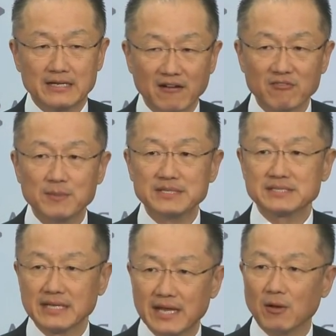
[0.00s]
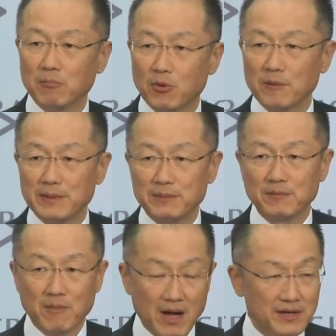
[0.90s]
Governments can help poor people
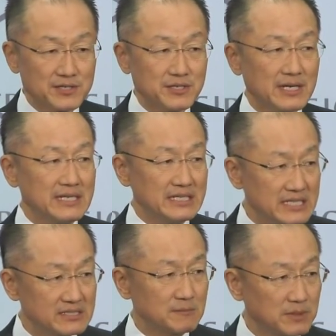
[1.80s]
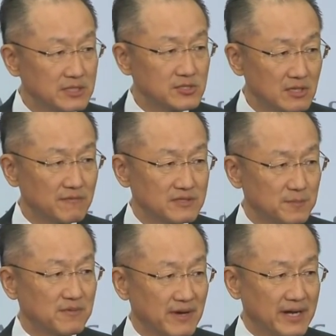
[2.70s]
monitor and discipline service
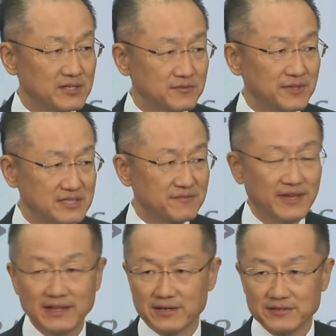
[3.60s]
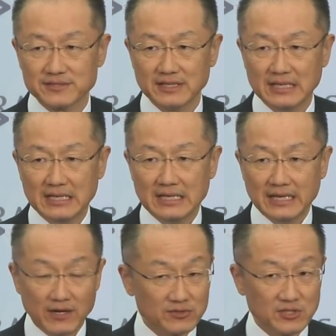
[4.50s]
providers for these failures
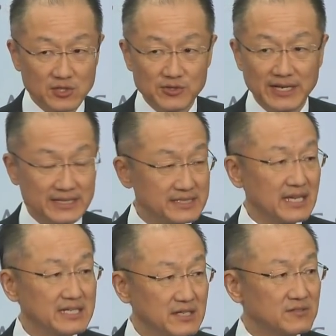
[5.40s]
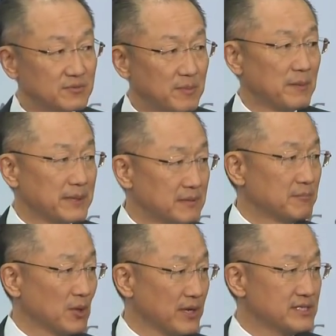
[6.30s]
and also create incentives for public
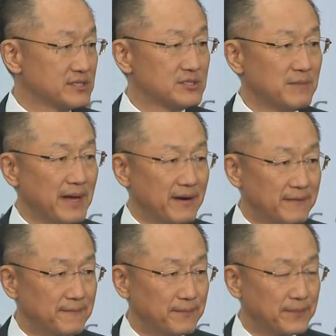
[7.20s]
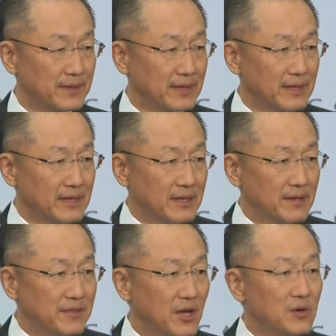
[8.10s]
employees to do better.
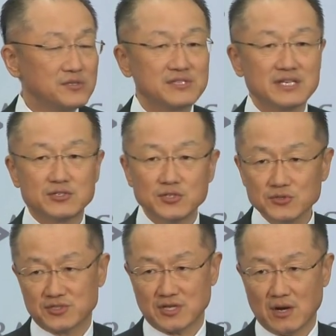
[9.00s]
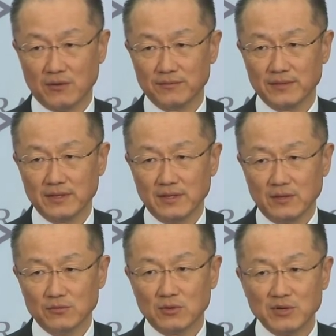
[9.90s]
Those that do so
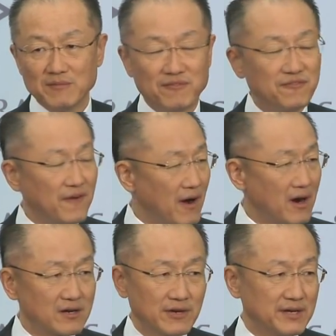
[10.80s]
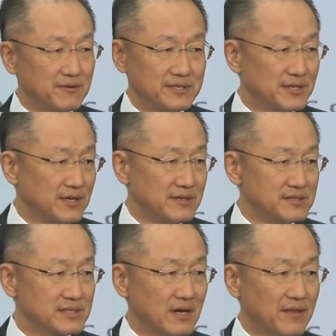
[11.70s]
will reap far greater
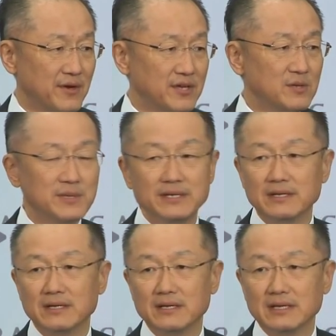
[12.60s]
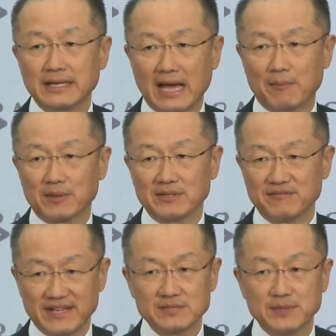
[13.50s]
returns on their human capital
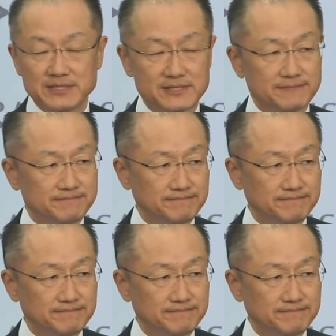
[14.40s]
investments.